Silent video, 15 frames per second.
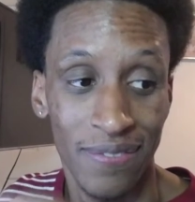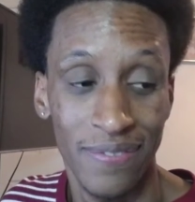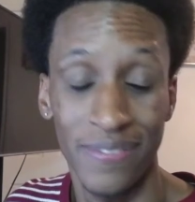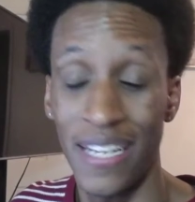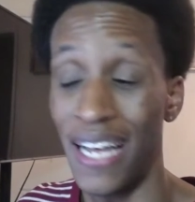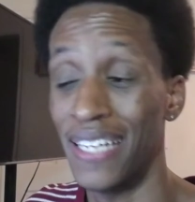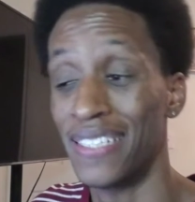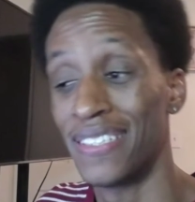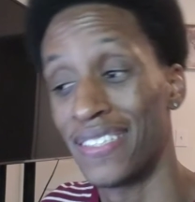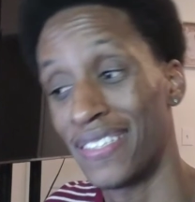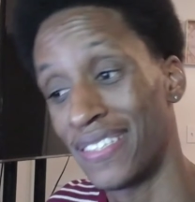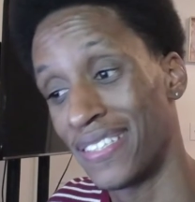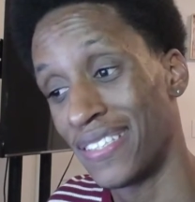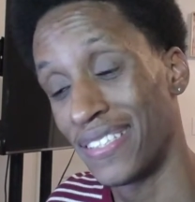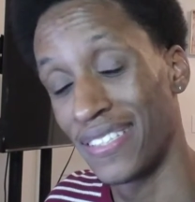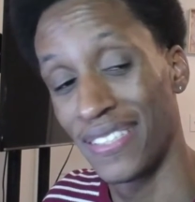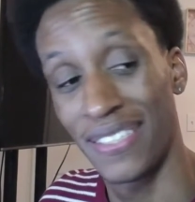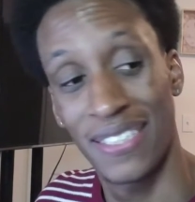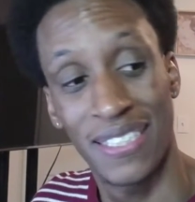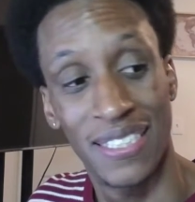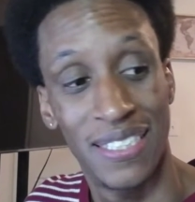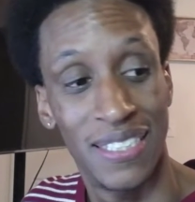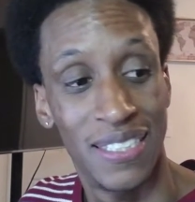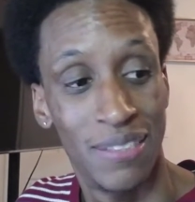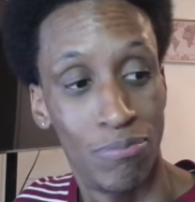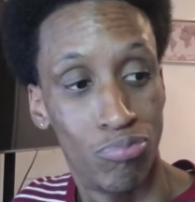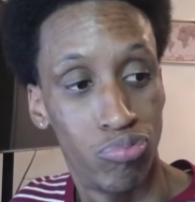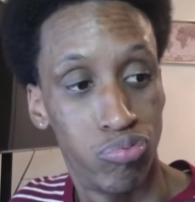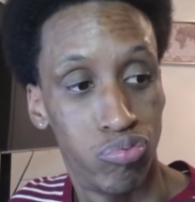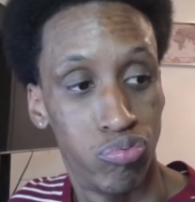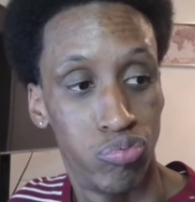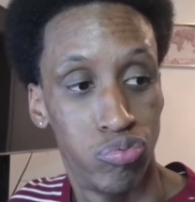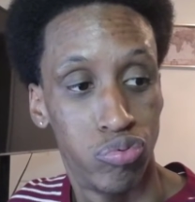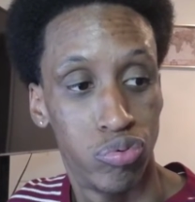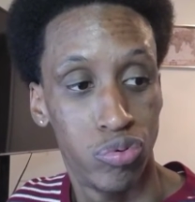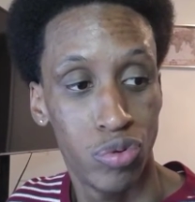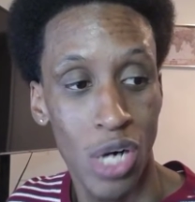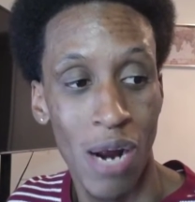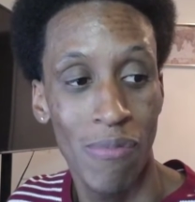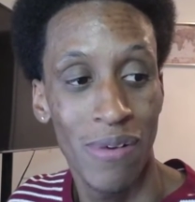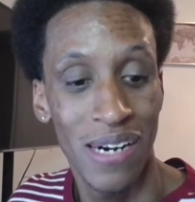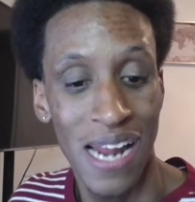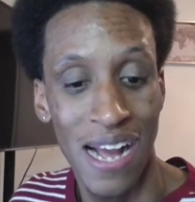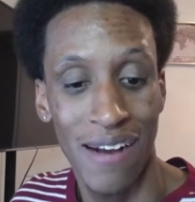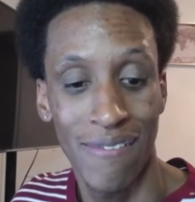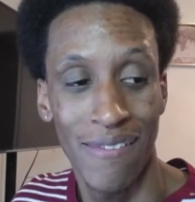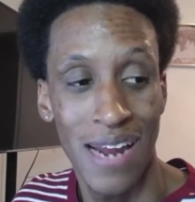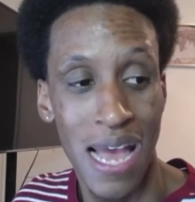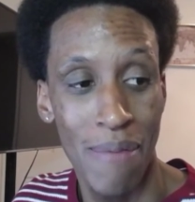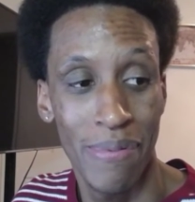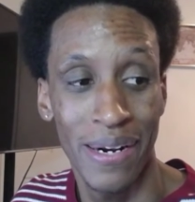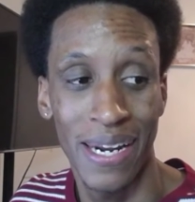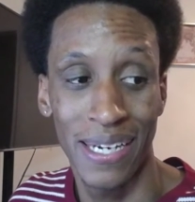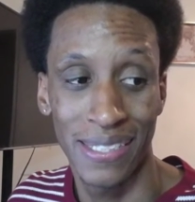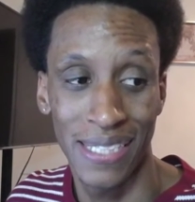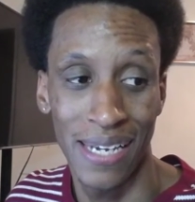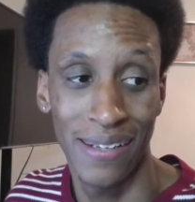That's probably not going to happen next time.